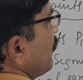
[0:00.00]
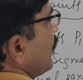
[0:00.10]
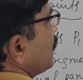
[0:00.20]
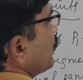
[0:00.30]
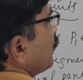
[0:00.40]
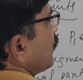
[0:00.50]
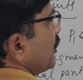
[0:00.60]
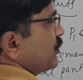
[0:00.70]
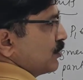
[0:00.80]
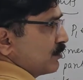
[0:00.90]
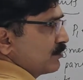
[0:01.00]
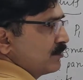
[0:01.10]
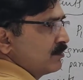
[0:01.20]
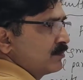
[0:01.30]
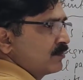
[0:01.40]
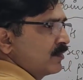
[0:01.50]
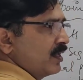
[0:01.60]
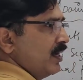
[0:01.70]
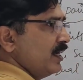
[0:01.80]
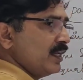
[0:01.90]
1:2 ratio.
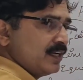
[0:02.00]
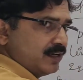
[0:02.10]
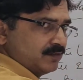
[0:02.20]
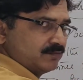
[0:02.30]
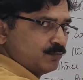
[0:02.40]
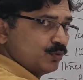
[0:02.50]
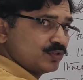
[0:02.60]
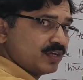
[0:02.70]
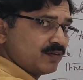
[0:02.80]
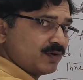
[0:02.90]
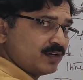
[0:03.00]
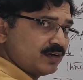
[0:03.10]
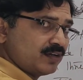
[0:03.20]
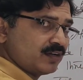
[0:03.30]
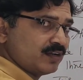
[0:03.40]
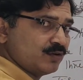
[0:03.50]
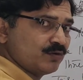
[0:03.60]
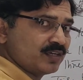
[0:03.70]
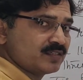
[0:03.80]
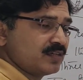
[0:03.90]
Internal, both are what? Internal,
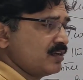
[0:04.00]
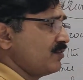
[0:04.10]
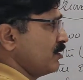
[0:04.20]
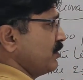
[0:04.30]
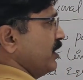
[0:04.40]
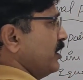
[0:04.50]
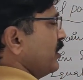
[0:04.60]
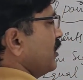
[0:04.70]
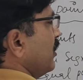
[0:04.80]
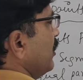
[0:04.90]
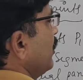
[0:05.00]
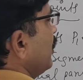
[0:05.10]
no external formula, internal.